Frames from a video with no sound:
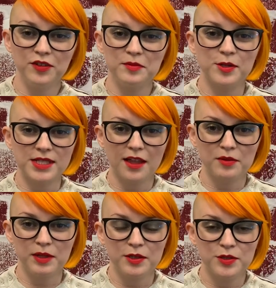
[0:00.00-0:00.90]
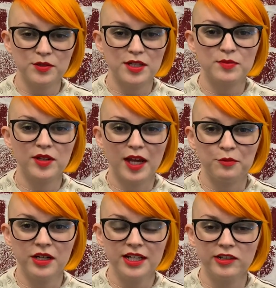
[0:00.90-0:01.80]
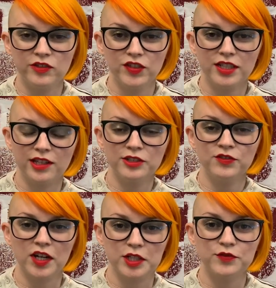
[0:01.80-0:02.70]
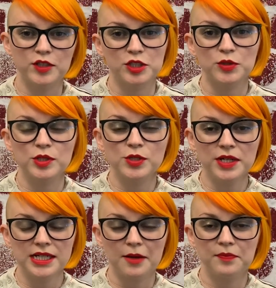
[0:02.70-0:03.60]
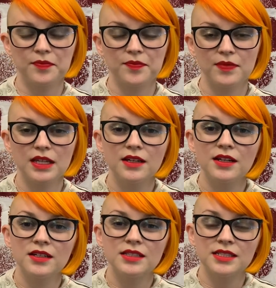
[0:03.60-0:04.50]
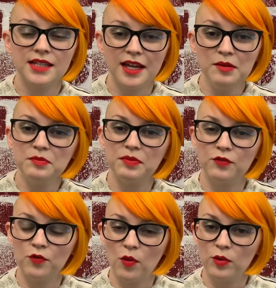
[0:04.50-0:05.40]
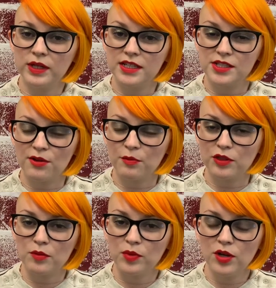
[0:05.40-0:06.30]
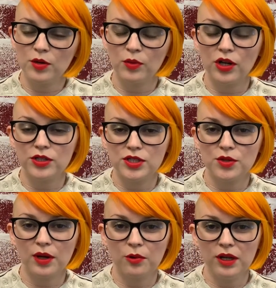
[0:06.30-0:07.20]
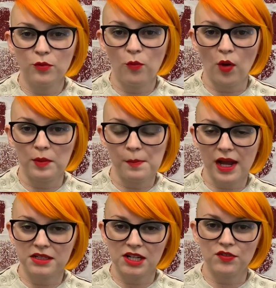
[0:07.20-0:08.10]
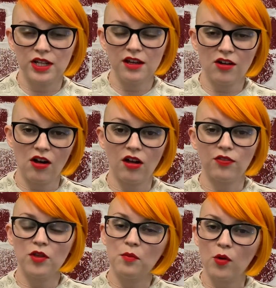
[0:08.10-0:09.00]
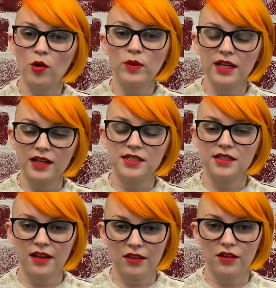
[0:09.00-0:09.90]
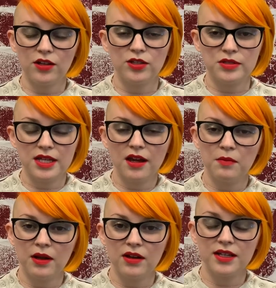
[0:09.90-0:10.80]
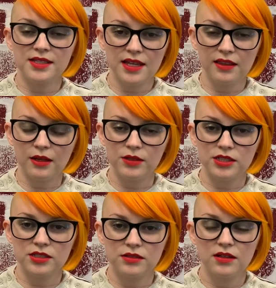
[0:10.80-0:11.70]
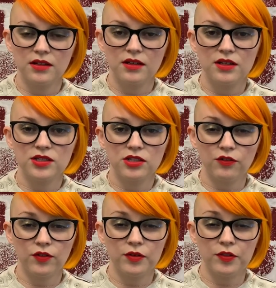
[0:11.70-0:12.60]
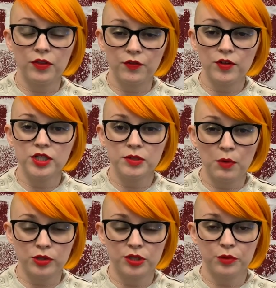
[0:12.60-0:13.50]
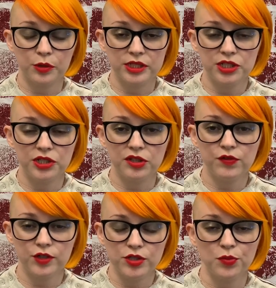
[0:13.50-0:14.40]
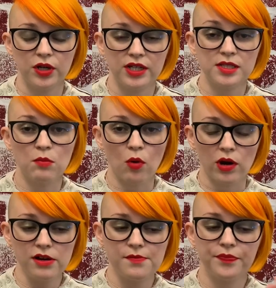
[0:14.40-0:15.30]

Los Alamitos Rossmore Library here for another fun virtual story time. Today, before we get started with our book, we're going to do a quick warm-up activity called The More We Get Together using American Sign Language. So for the first motion we're going to do, the first word is more.